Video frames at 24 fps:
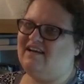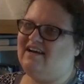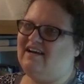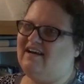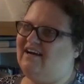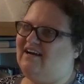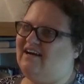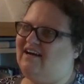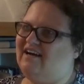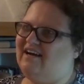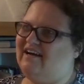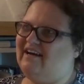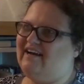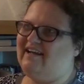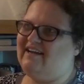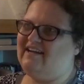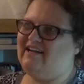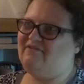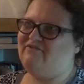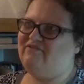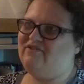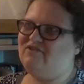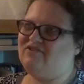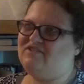Uh, and I
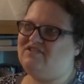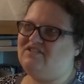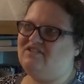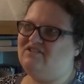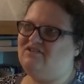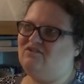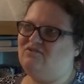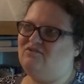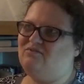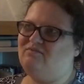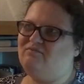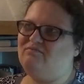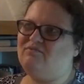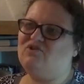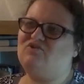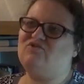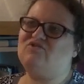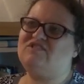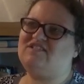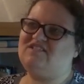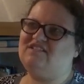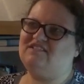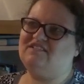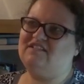feel so
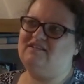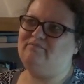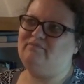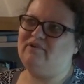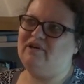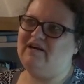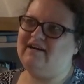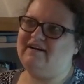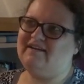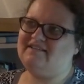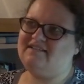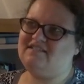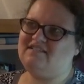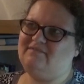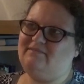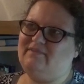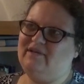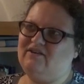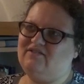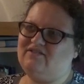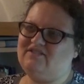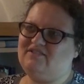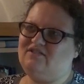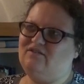personally biased
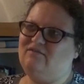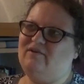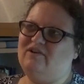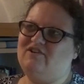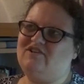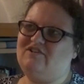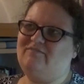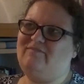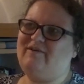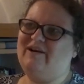about so much